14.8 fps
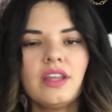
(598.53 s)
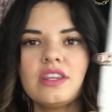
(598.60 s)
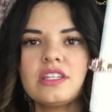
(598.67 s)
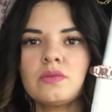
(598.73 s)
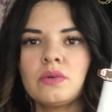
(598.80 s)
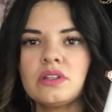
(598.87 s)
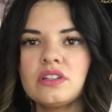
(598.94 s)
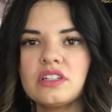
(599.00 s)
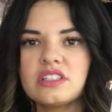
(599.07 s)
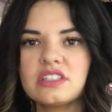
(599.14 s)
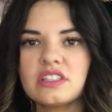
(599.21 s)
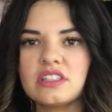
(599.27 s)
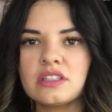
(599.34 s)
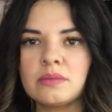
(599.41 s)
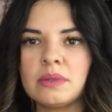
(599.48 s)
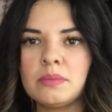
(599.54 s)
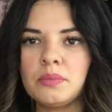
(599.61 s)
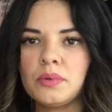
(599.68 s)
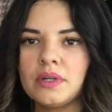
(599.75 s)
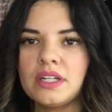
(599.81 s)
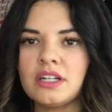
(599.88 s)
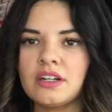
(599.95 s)
This one looks a little bit
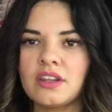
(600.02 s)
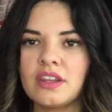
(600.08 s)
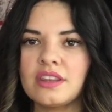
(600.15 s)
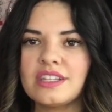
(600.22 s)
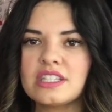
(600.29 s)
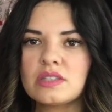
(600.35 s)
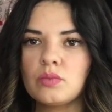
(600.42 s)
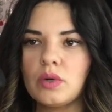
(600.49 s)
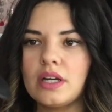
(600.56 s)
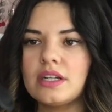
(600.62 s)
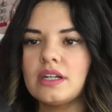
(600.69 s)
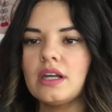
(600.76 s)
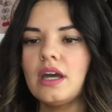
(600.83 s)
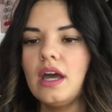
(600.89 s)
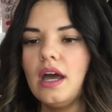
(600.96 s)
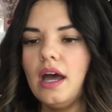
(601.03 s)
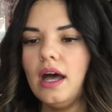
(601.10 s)
prettier than this one,